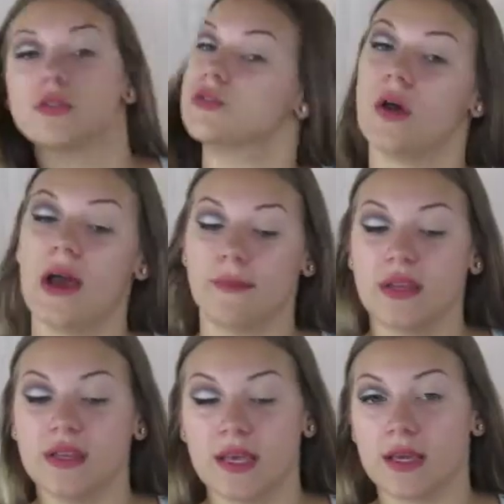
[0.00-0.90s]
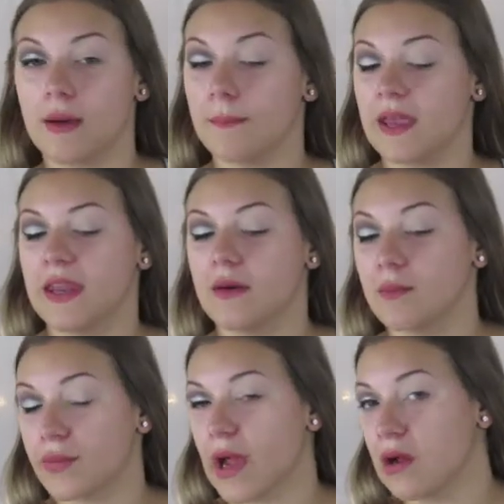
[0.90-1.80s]
So I'm going to take a
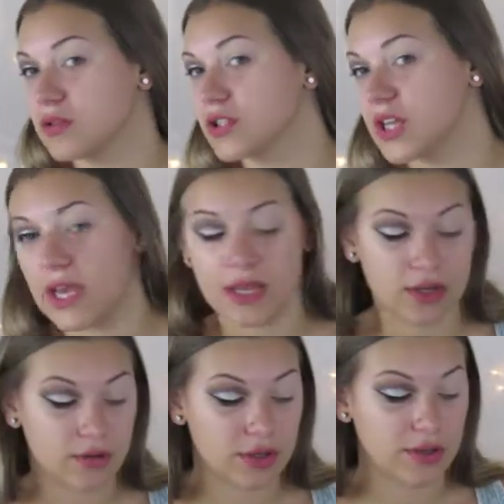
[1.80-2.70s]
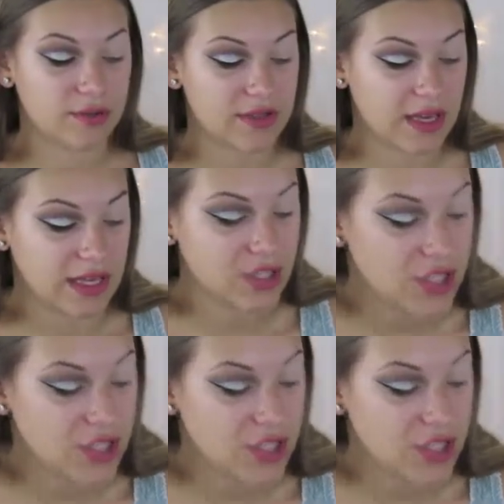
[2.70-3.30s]
medium brown shade. You can use any